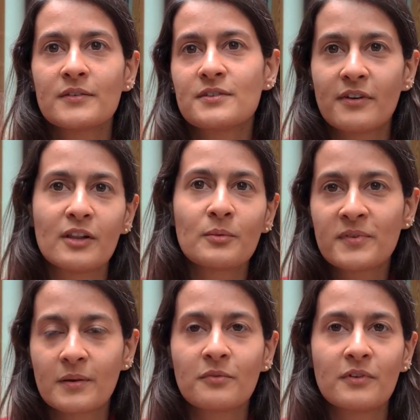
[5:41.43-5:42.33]
develop
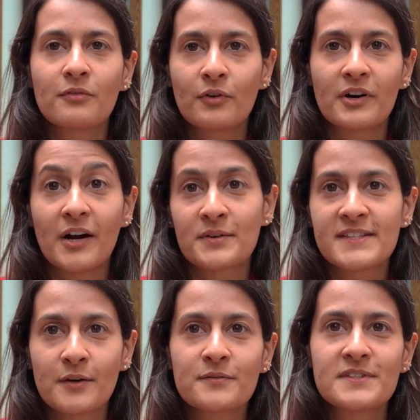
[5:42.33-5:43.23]
something for
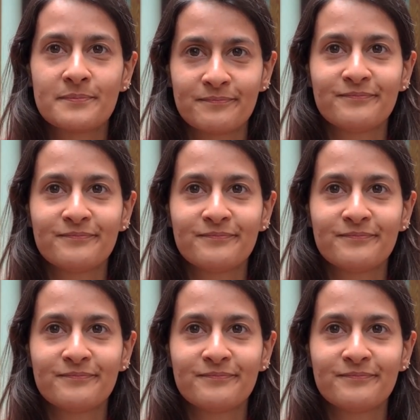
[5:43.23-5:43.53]
ourselves.